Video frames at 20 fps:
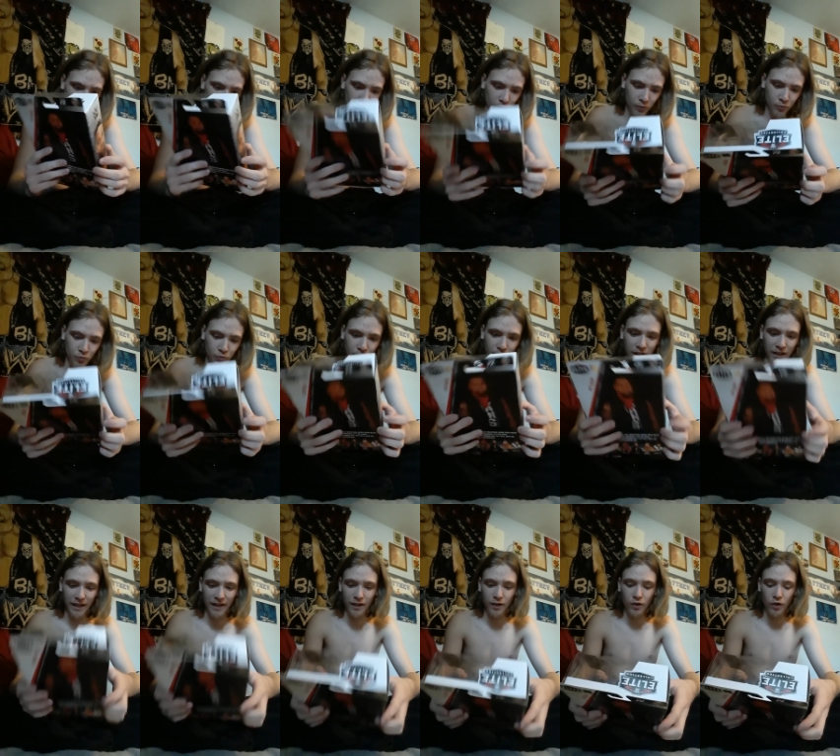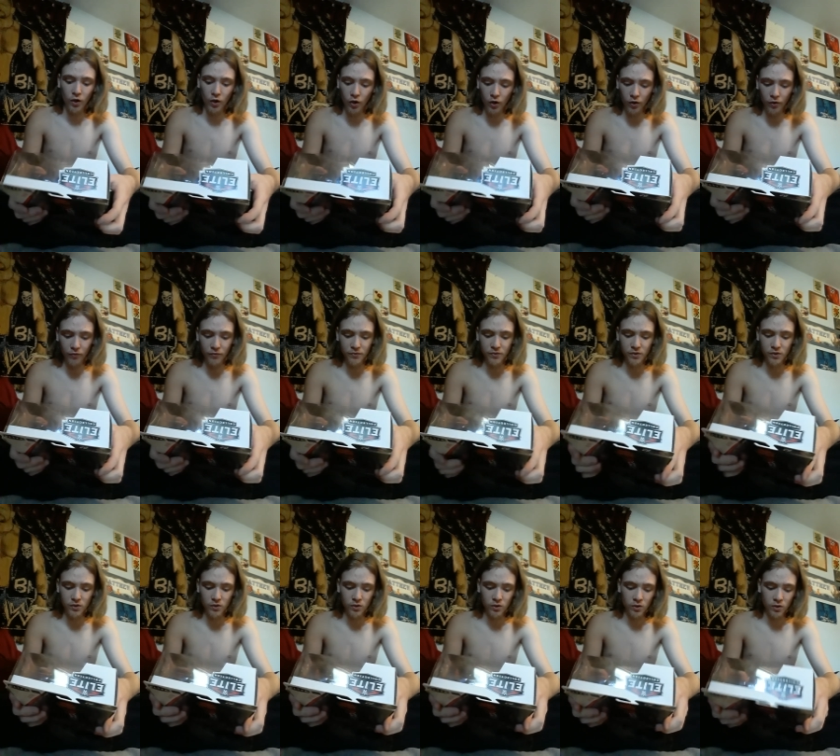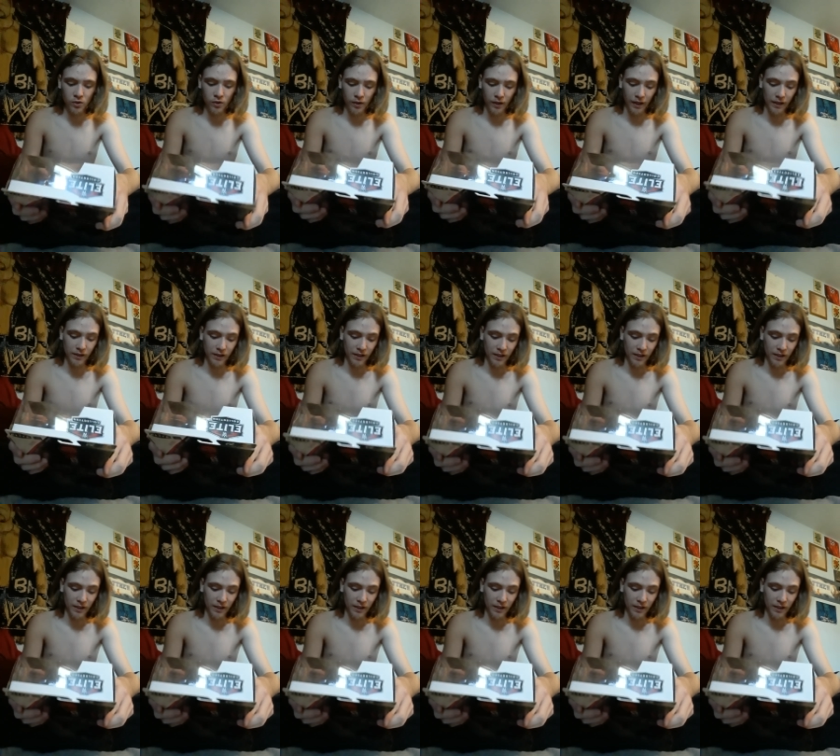Comes with handcuffs and